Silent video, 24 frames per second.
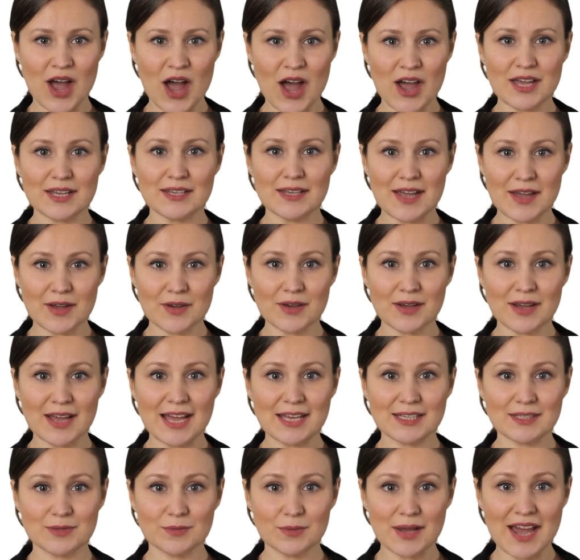Hi there,
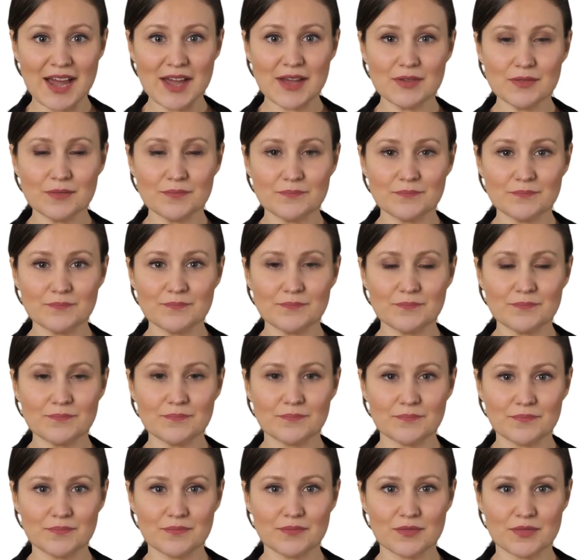it's Mia.
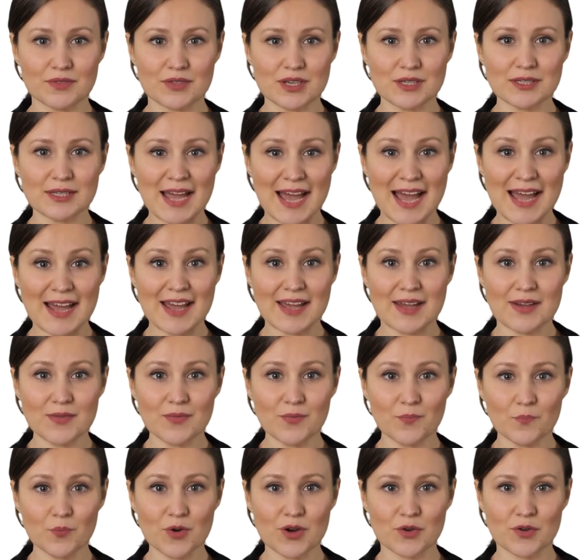Today,
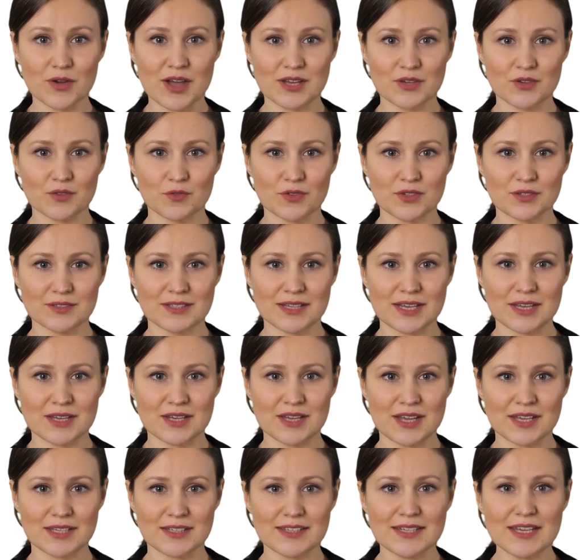we are introducing
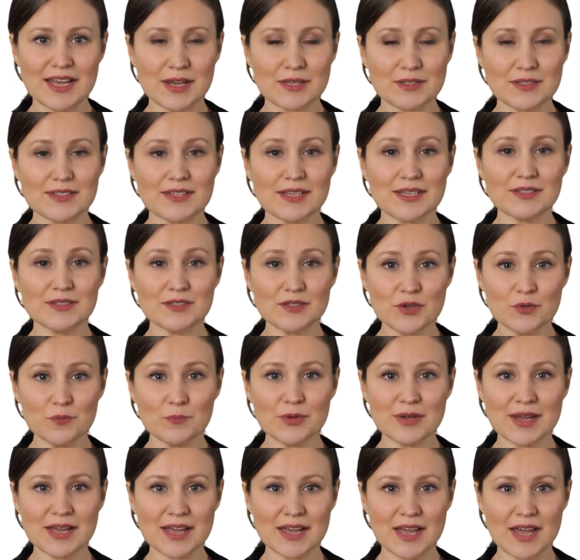TCXC's
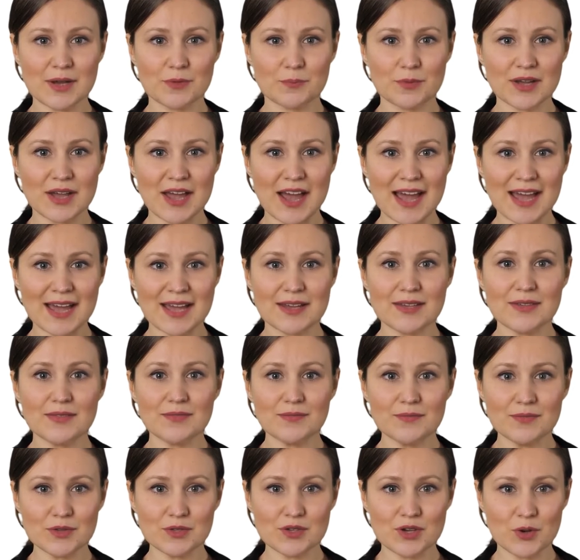AAA API.
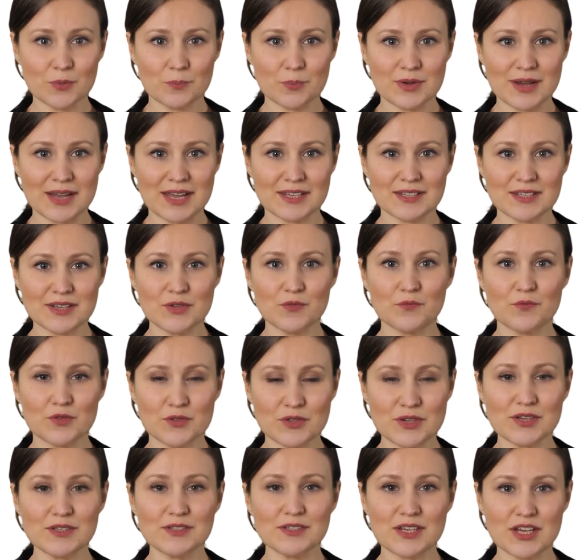The AAA server
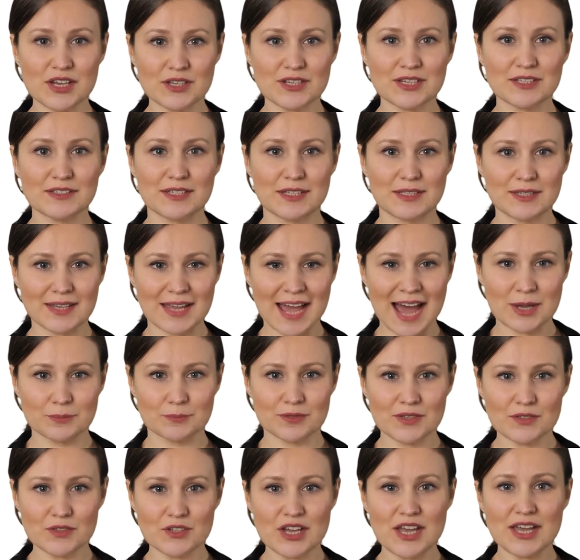does just as its name
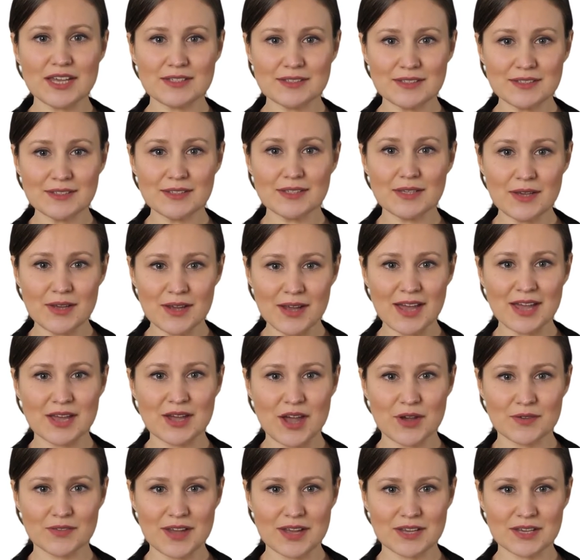suggests it
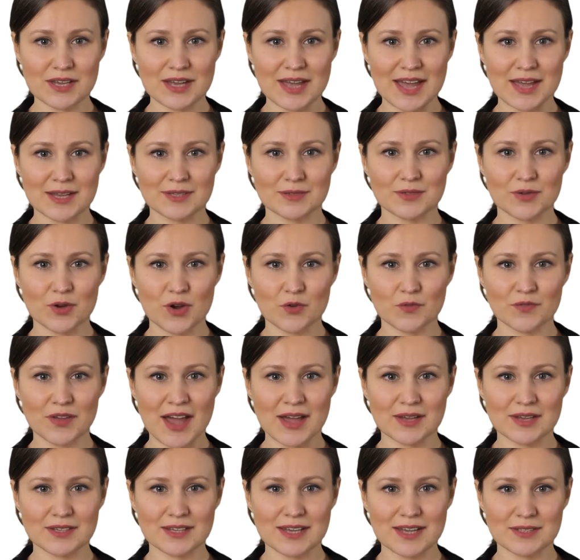authenticates or
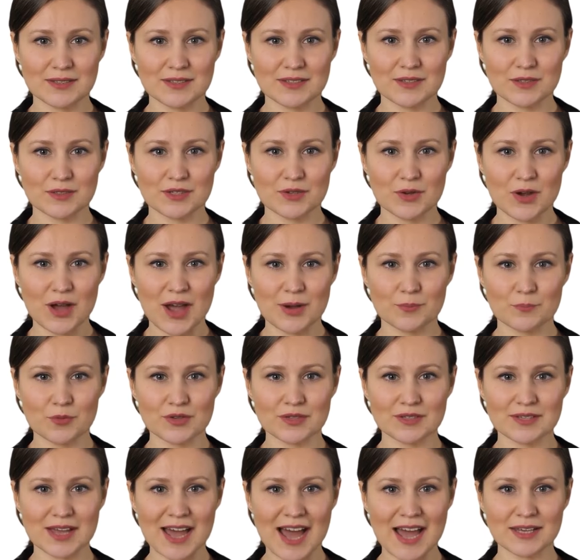validates
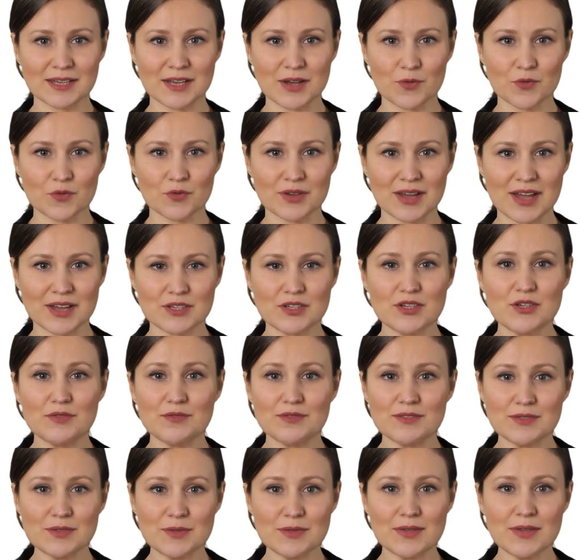subscribers and their
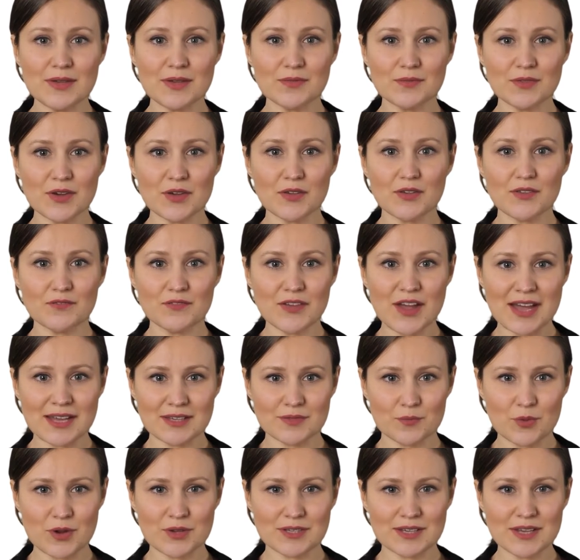credentials,
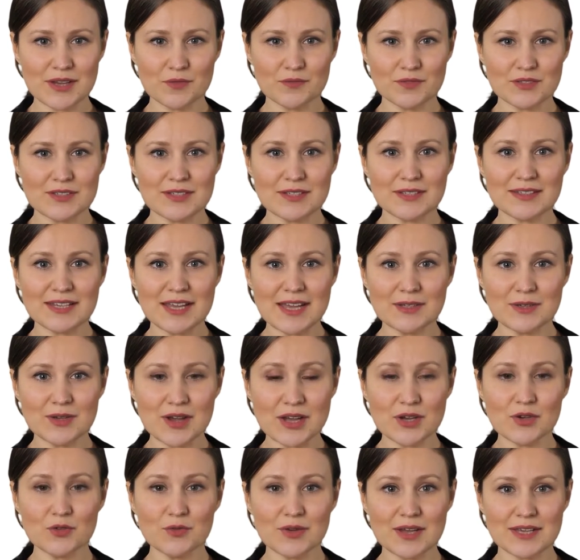verifies what services and
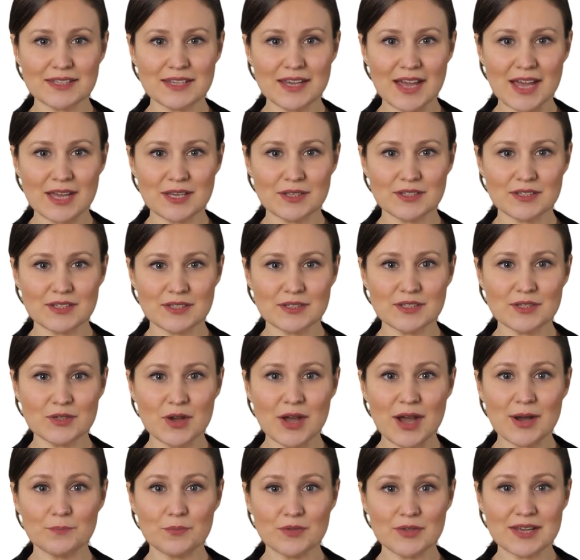QoS each
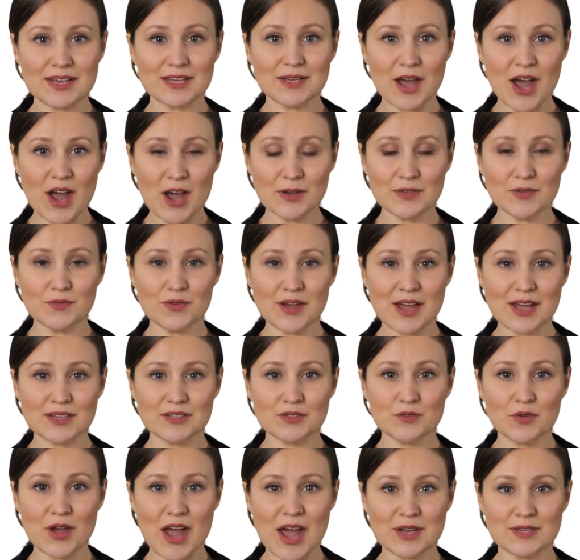subscriber is authorized
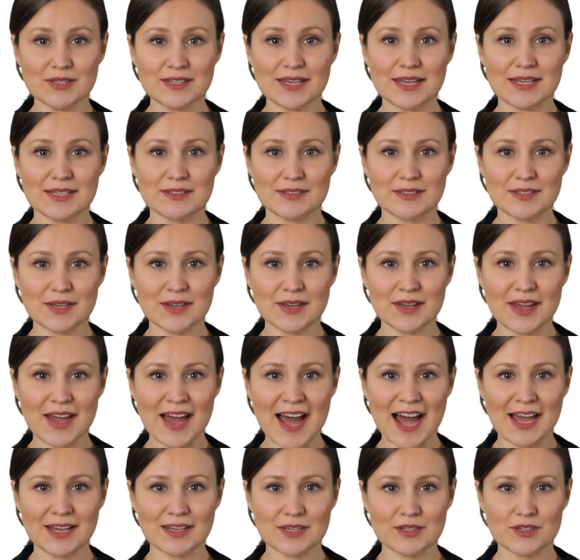to access,
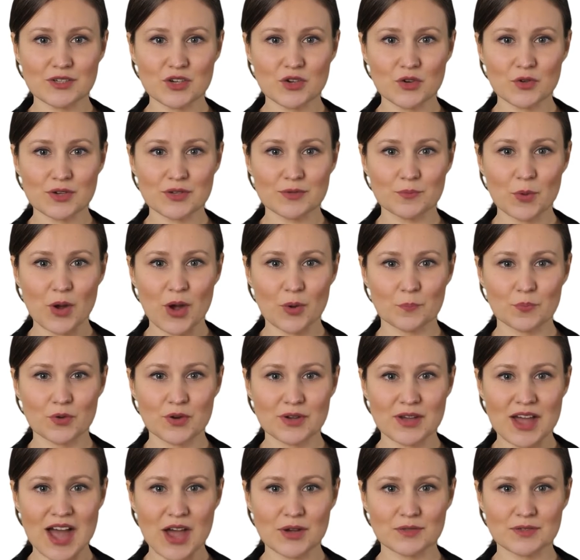and ensures proper
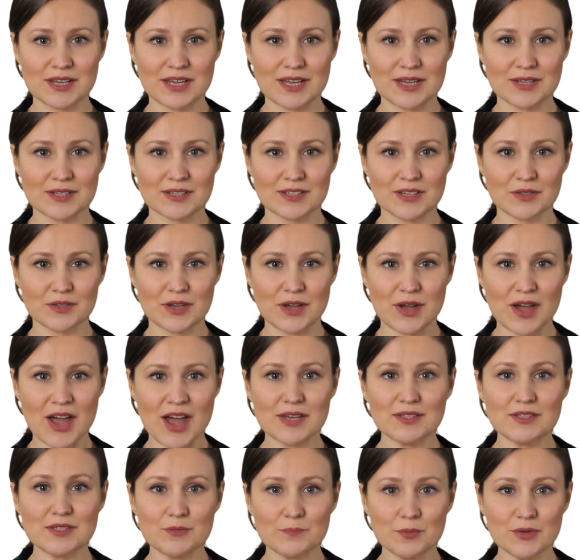accounting so that
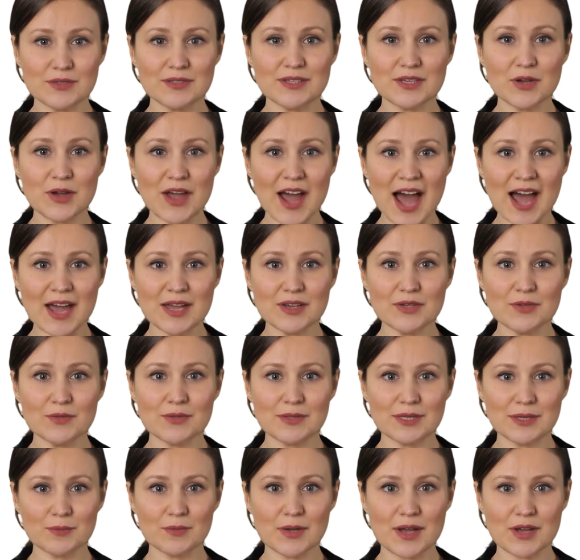customers are
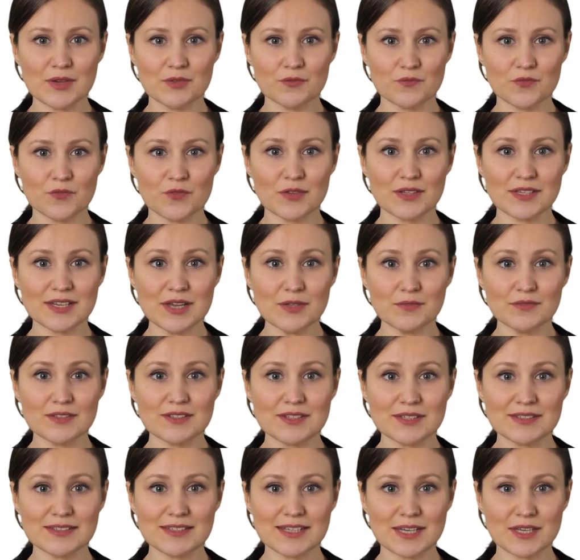accurately billed for the
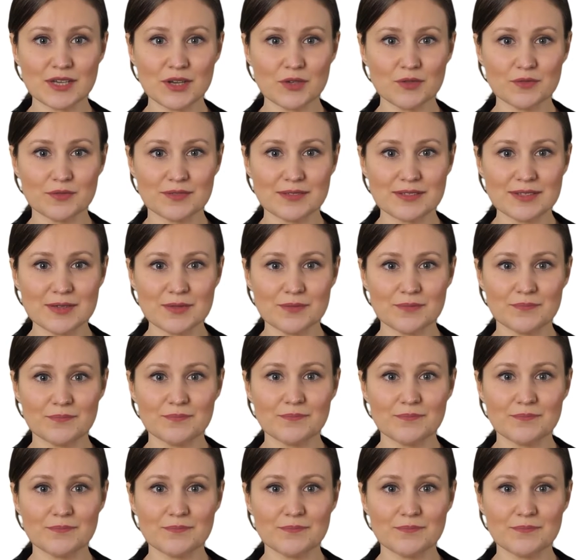services they use.